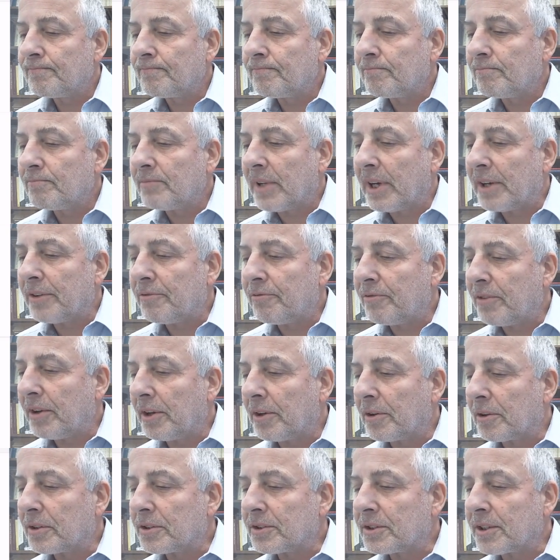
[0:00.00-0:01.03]
My
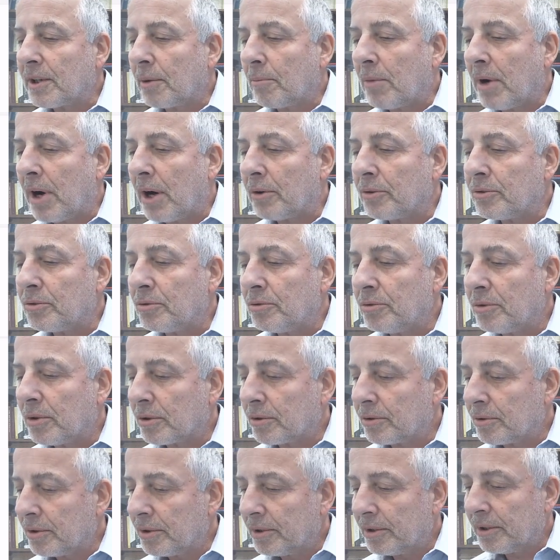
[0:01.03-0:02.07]
fingers somehow do not
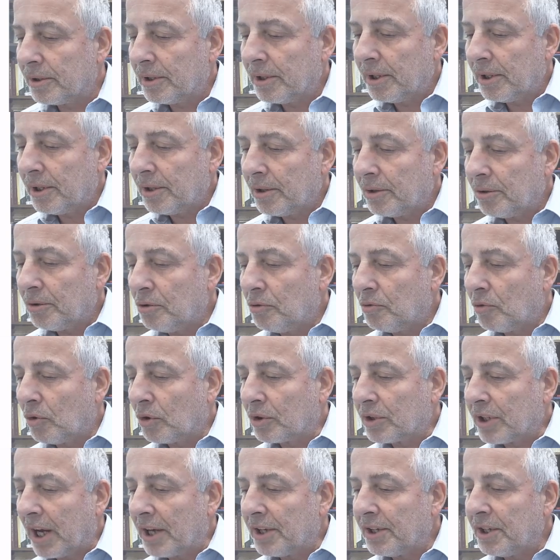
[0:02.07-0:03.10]
do
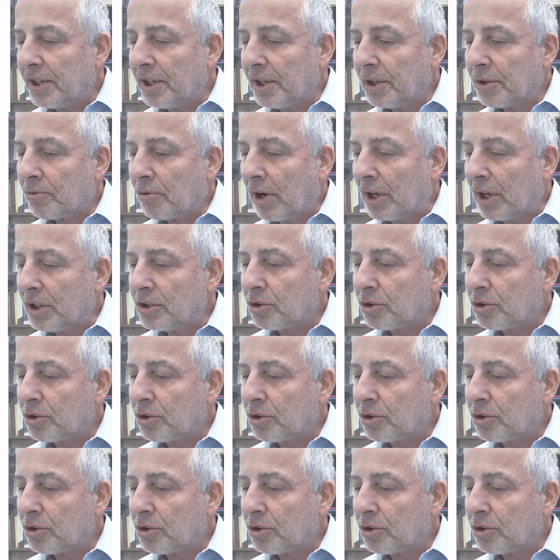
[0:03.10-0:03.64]
what I need, right?